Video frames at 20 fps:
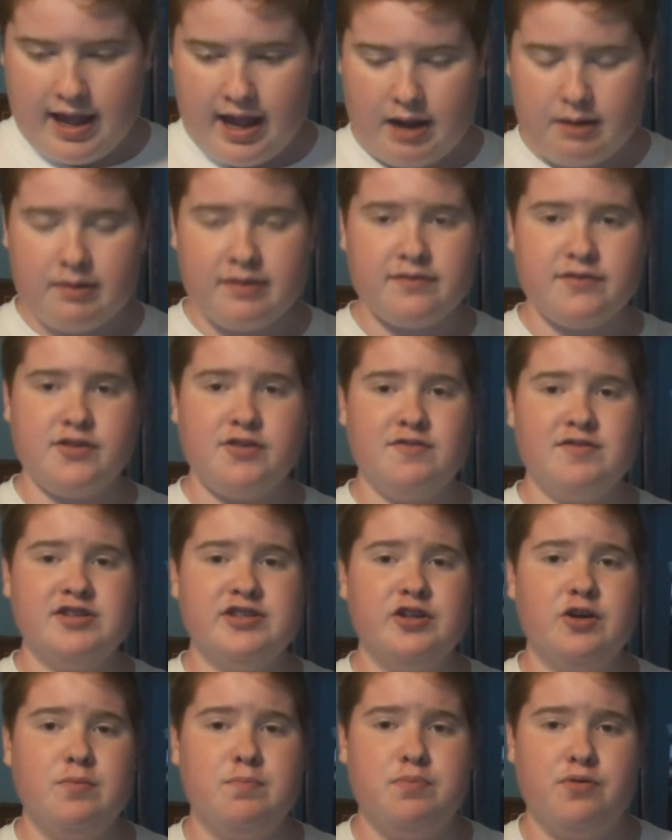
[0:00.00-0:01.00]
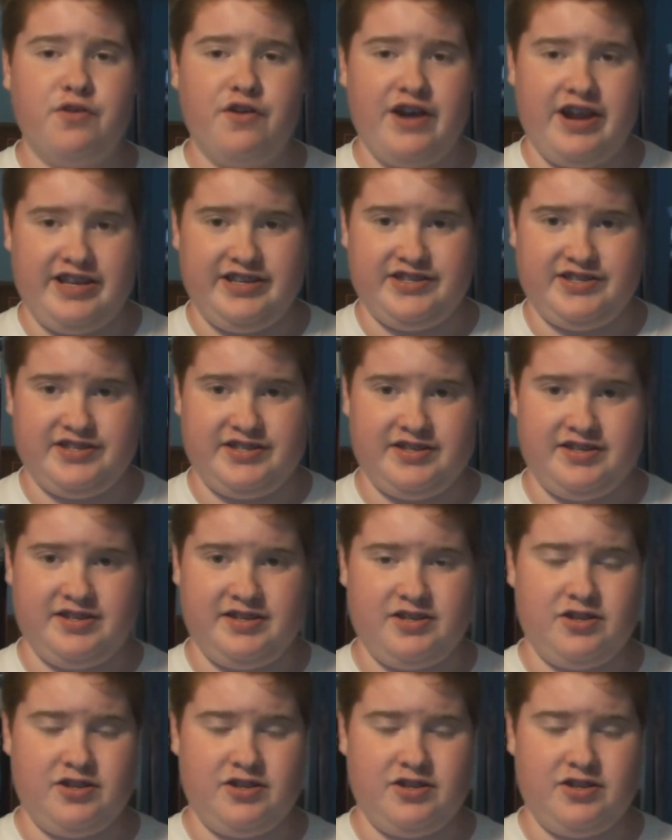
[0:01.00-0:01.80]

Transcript: However, there is no price.